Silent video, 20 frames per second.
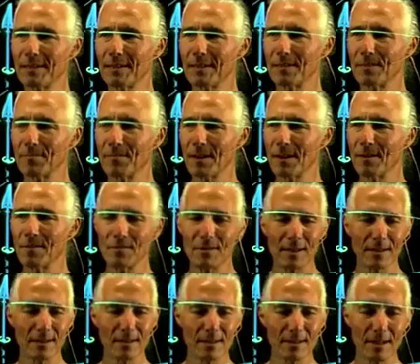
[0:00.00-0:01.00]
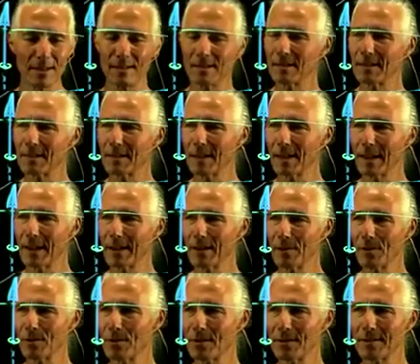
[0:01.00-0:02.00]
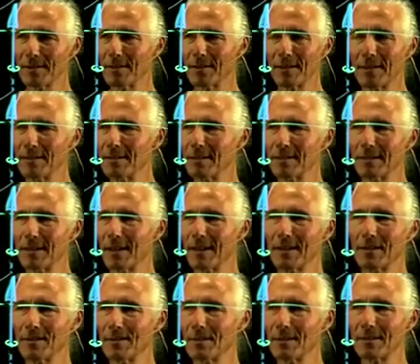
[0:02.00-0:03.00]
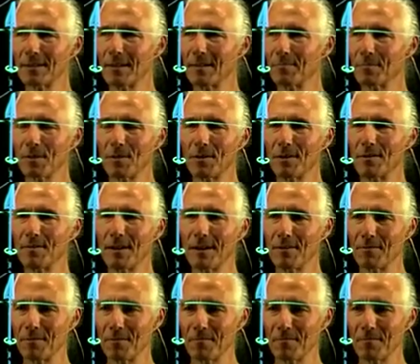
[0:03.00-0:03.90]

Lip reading: around, doesn't change its length, doesn't change its angle, just keeps going around.